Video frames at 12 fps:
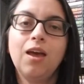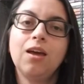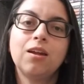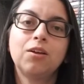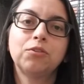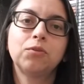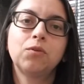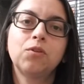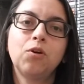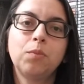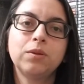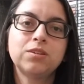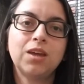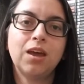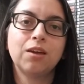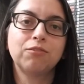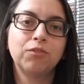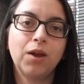And I'll throw an open
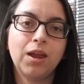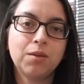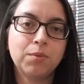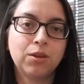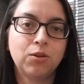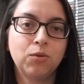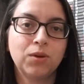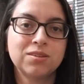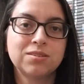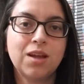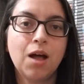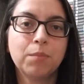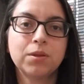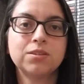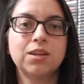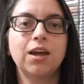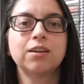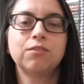tag for anybody who has not been
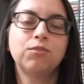tagged.